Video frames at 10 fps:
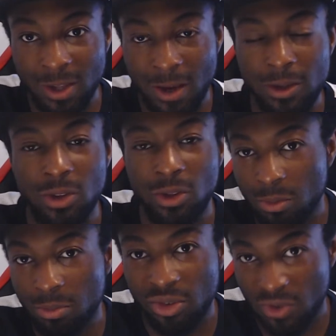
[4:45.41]
of a new
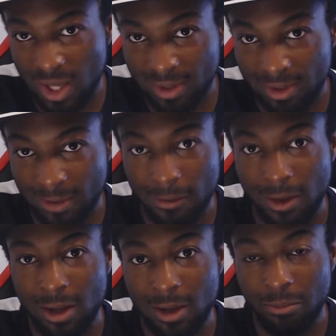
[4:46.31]

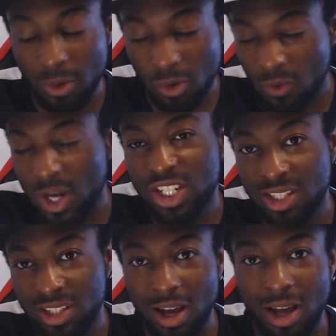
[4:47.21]

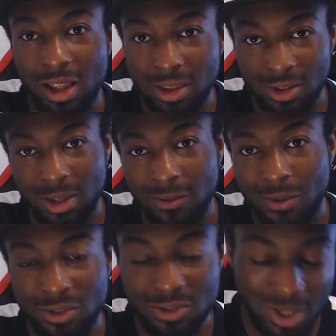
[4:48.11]
progression on
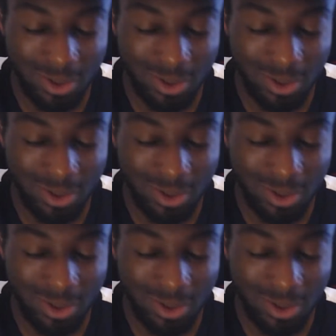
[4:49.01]
Xenoverse 3.